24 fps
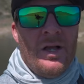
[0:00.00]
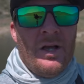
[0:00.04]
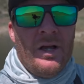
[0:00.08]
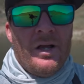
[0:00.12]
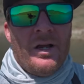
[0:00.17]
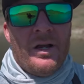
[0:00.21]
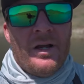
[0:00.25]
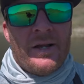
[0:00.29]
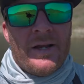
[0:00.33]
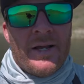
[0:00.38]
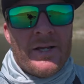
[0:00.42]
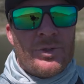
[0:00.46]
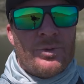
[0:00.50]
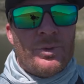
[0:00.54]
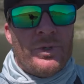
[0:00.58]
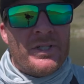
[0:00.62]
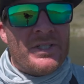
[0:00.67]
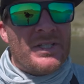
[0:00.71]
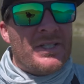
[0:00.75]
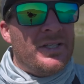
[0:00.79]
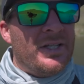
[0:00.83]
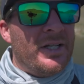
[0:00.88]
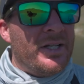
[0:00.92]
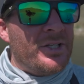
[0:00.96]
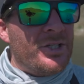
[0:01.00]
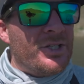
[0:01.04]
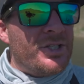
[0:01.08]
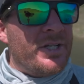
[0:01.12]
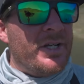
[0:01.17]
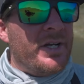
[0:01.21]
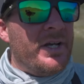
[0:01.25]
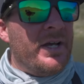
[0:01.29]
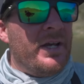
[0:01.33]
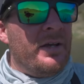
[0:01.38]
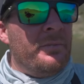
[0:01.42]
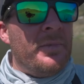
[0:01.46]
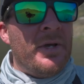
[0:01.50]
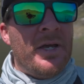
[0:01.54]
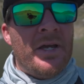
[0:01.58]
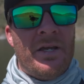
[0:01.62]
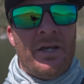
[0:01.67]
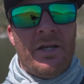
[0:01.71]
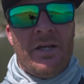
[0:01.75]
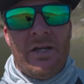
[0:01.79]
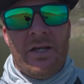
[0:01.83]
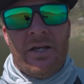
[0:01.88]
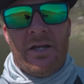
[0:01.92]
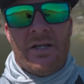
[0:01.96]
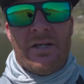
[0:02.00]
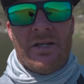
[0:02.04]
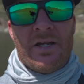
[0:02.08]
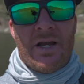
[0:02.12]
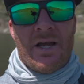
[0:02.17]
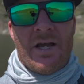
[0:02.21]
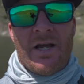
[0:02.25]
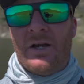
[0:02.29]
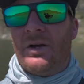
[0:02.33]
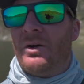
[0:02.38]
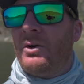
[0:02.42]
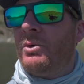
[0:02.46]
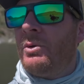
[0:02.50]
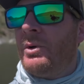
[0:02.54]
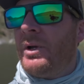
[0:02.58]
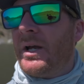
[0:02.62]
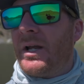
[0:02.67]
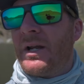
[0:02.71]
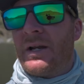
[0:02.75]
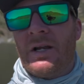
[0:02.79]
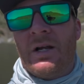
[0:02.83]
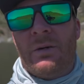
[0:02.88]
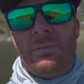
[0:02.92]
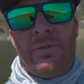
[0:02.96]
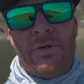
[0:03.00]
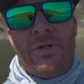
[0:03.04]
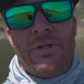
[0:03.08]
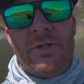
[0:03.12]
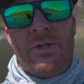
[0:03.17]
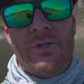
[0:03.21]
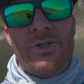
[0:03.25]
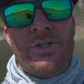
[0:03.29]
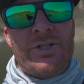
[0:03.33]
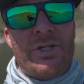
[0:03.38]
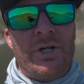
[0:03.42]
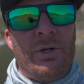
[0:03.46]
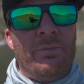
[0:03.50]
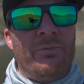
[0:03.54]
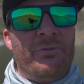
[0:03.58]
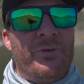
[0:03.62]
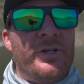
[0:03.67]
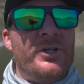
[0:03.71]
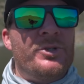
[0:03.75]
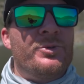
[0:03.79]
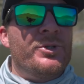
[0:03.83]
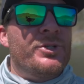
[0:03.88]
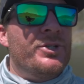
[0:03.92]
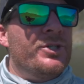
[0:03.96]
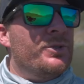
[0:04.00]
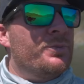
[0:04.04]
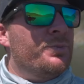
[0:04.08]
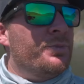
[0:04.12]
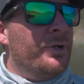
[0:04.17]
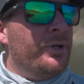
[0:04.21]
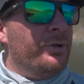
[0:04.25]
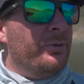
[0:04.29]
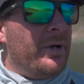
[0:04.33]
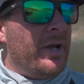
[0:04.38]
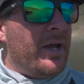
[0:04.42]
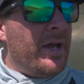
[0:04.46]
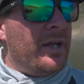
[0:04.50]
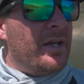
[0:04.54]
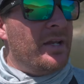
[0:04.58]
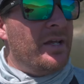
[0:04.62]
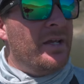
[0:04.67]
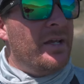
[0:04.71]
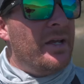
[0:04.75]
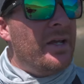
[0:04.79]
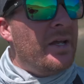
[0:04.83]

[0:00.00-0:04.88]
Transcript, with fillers: All right, guys, well, it's lunchtime, and we got a couple of those scope fish, which is pretty rad.